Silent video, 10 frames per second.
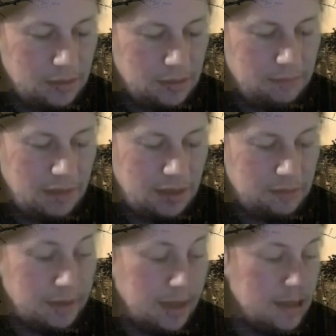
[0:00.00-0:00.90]
Male
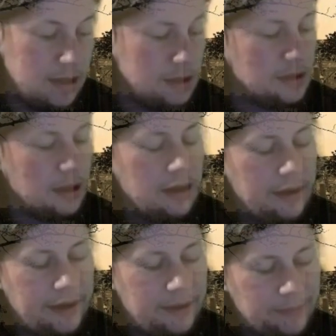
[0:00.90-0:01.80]
gaze.
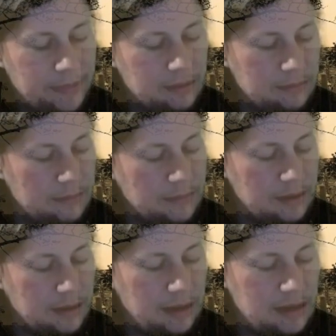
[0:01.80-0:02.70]

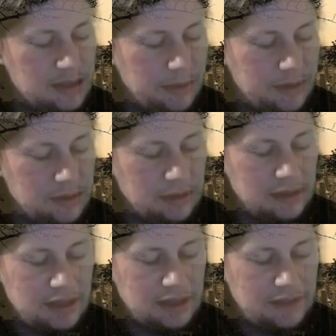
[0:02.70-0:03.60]
Elizabeth took Lisette's